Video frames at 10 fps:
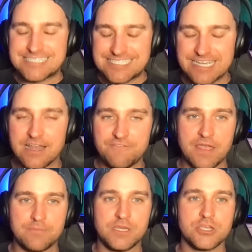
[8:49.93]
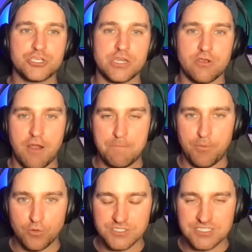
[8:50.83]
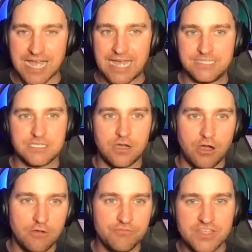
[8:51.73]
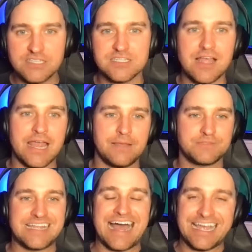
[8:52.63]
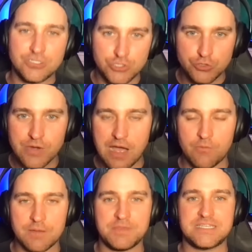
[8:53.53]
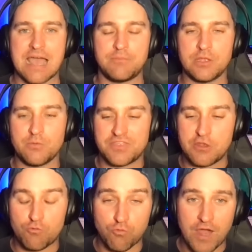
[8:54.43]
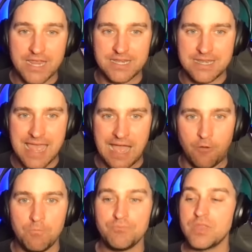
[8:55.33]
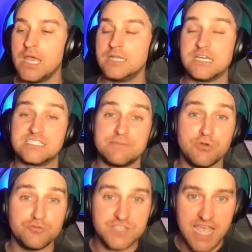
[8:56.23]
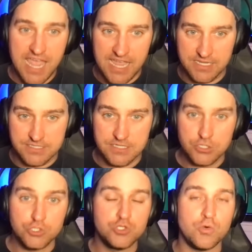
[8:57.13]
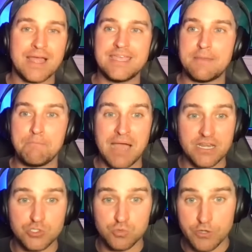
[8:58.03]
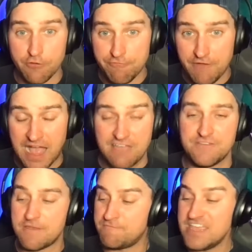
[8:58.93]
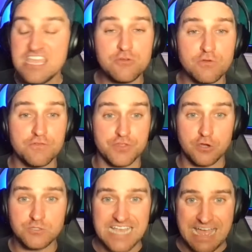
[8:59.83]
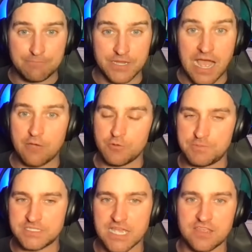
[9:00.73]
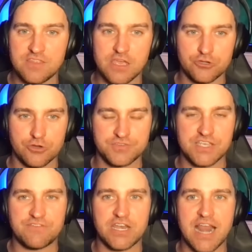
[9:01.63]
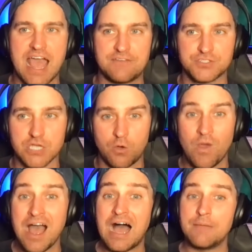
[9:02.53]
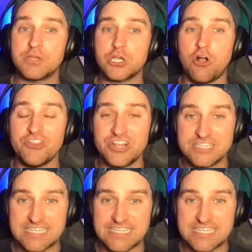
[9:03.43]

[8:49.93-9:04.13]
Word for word: see enough ammunition here on both sides of these lineups that I do not want to be dabbling with it right now. Does it move to eight? Do I get minus 105? If either of those happen, I would be taking the under of seven and a half. So I'm going to call it a